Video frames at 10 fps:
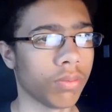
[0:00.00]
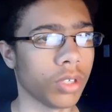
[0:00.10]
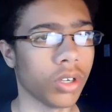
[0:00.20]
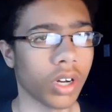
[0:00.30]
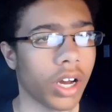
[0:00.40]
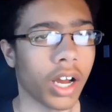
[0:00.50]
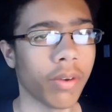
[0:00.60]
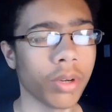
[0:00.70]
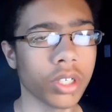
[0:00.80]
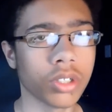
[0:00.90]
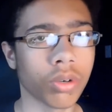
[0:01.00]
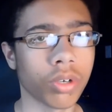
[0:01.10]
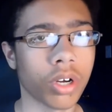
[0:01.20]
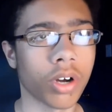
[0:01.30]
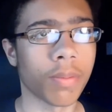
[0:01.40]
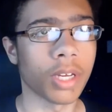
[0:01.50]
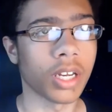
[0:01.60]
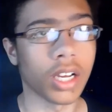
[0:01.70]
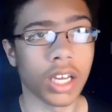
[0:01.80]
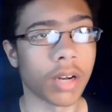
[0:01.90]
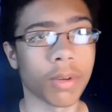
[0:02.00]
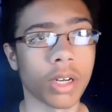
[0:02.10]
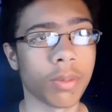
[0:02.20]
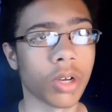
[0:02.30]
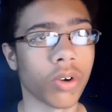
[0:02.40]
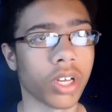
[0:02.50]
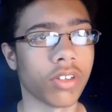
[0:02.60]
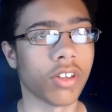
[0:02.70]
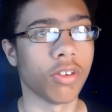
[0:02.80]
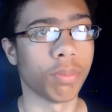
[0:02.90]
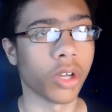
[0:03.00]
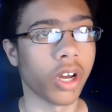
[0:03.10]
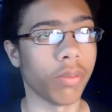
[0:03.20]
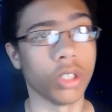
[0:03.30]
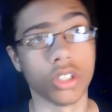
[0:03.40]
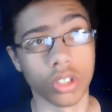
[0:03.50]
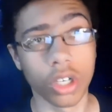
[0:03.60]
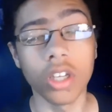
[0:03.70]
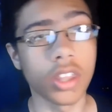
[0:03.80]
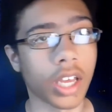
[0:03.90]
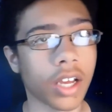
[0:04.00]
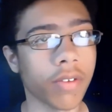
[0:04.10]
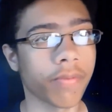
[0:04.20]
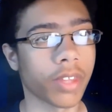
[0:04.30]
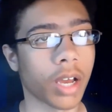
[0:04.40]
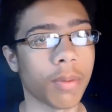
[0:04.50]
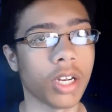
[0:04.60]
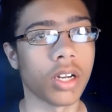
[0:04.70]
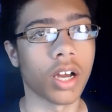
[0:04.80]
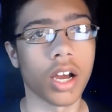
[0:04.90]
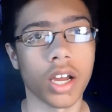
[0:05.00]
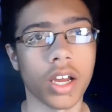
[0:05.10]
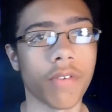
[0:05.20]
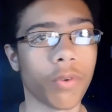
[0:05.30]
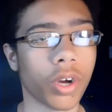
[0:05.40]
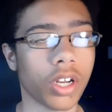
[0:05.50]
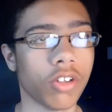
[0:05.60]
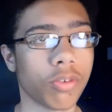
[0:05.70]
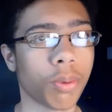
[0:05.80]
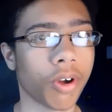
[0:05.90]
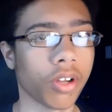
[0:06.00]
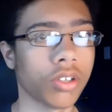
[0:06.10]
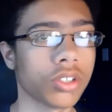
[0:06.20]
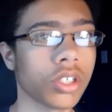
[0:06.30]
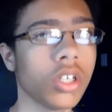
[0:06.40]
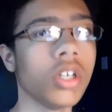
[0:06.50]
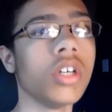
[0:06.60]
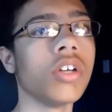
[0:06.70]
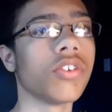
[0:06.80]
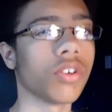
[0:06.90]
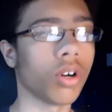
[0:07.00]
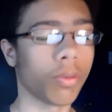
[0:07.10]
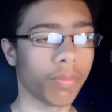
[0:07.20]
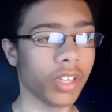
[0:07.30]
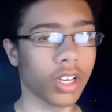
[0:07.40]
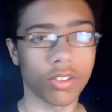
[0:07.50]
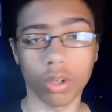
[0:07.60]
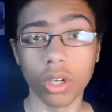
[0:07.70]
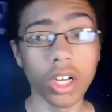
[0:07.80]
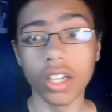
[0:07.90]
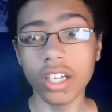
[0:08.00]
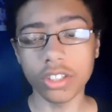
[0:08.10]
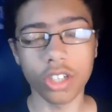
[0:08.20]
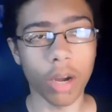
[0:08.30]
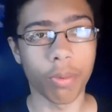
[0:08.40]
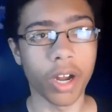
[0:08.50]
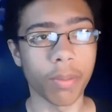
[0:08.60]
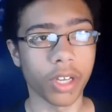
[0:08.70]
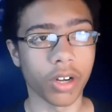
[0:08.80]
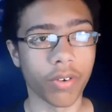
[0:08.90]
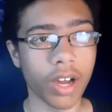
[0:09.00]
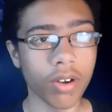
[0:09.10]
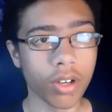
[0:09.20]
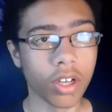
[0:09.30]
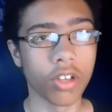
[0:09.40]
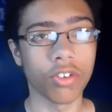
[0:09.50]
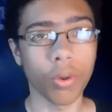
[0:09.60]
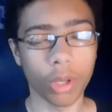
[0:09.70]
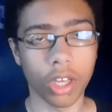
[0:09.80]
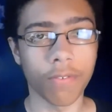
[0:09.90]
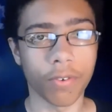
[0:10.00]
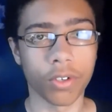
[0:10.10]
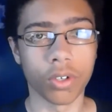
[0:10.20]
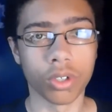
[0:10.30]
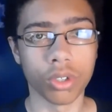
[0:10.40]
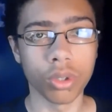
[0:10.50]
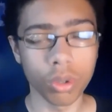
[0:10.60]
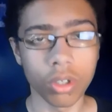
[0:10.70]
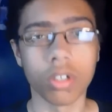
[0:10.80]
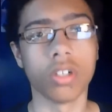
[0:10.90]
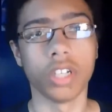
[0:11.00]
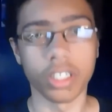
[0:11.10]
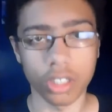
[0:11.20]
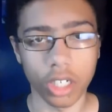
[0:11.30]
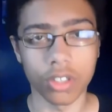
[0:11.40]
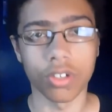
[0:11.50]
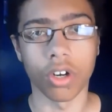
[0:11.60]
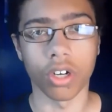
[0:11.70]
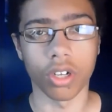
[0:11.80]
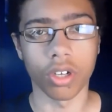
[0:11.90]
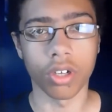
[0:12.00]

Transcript: You know, I really don't know. I mean, again, I'm going to be going into this blind, which is a good thing. I mean, I avoided spoilers. So, yeah, so let's stop rambling around. So, without further ado, let's get started.